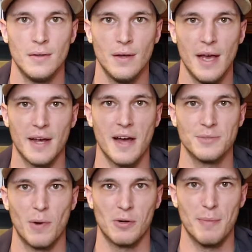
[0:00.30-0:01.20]
Hey guys,
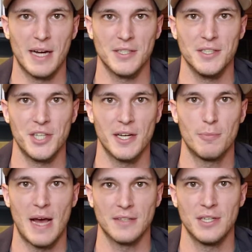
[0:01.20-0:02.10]
welcome back to the channel.
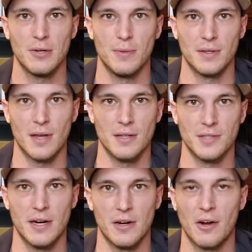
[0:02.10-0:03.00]
Max here with Guns,
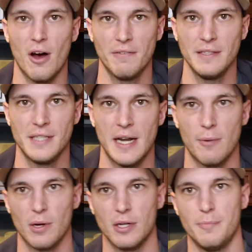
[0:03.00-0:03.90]
Gear, and Coffee. Today
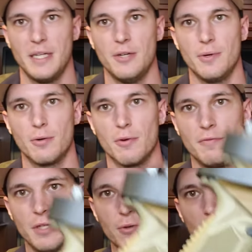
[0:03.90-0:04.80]
we're going to be doing a
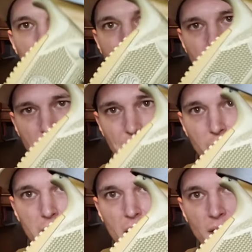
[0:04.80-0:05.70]
review of the
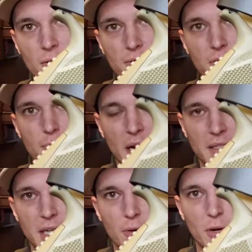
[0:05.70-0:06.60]
Centurion holster by
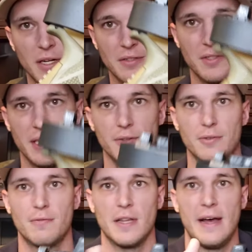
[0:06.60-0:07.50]
Tier 1 Concealed
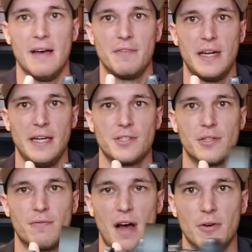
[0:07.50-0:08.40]
for the F&H
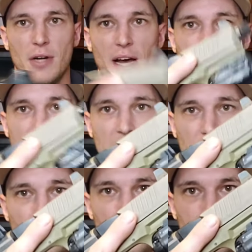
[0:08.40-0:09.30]
509
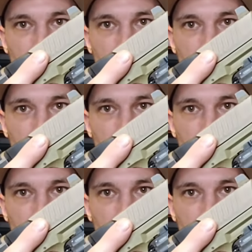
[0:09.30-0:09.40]
Tactical.